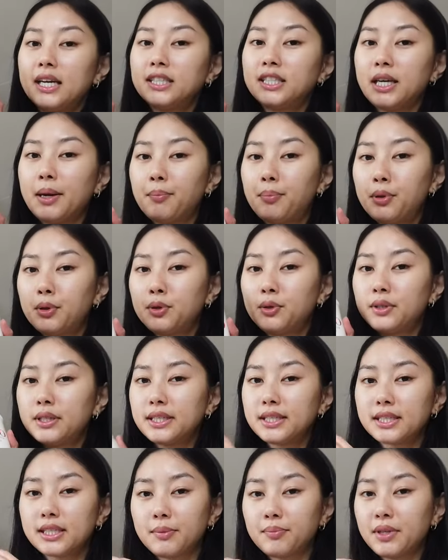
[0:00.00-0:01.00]
shampoo
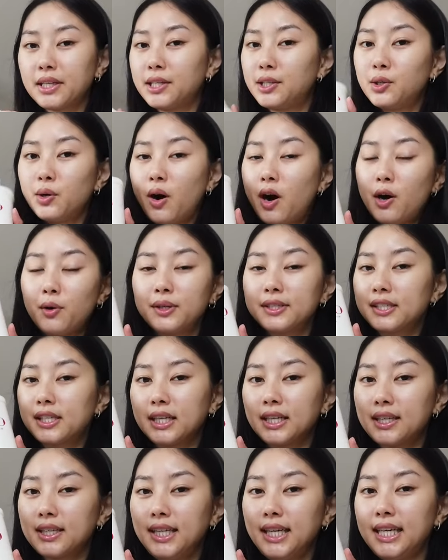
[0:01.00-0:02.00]
is something you always
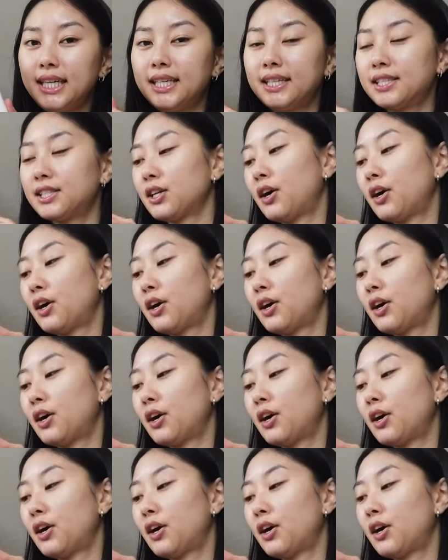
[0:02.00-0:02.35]
gonna need.